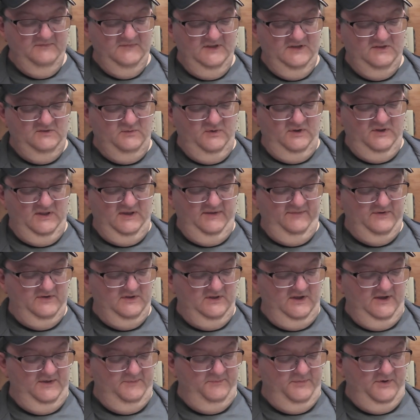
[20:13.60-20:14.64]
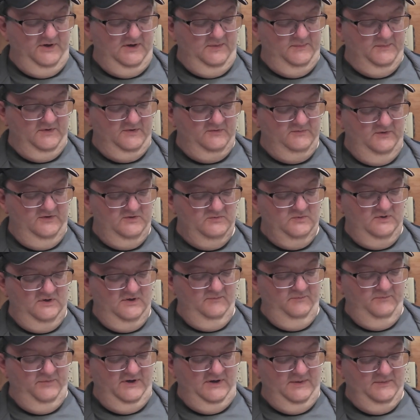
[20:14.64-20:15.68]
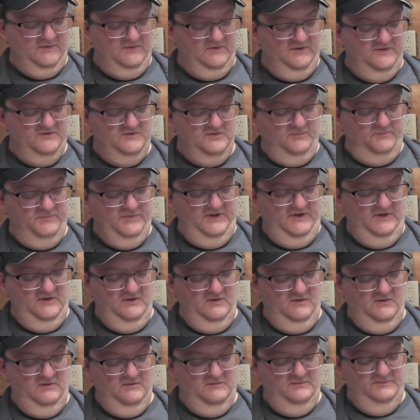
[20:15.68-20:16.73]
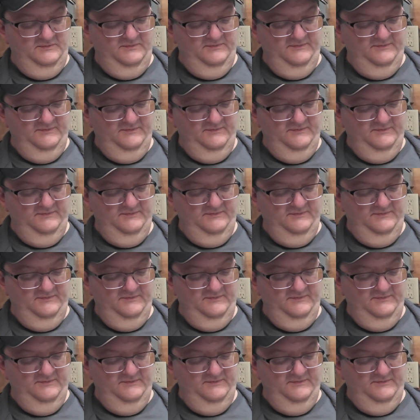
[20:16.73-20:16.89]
311 light bomber, 312 bomber and torpedo.